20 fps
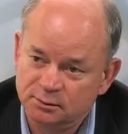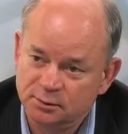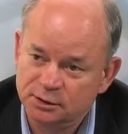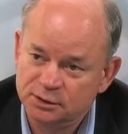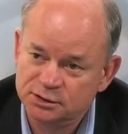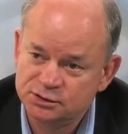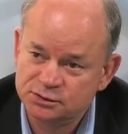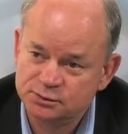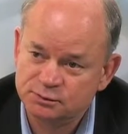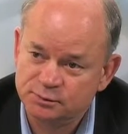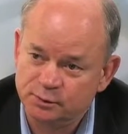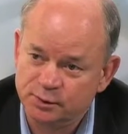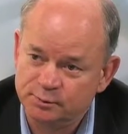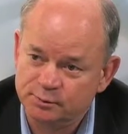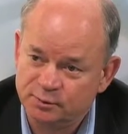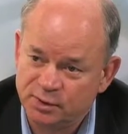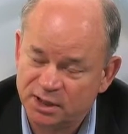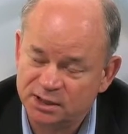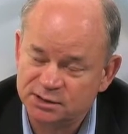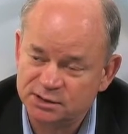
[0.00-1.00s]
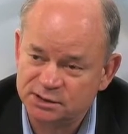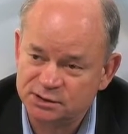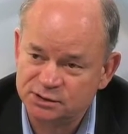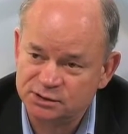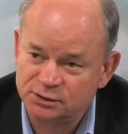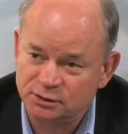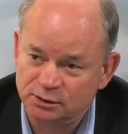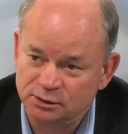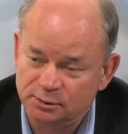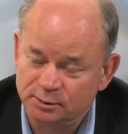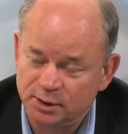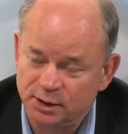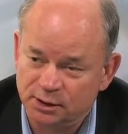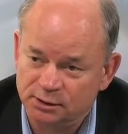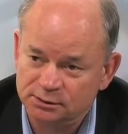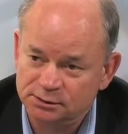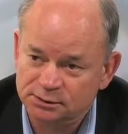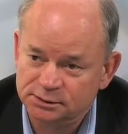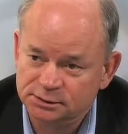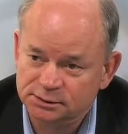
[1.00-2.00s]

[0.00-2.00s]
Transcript: What is repentance all about?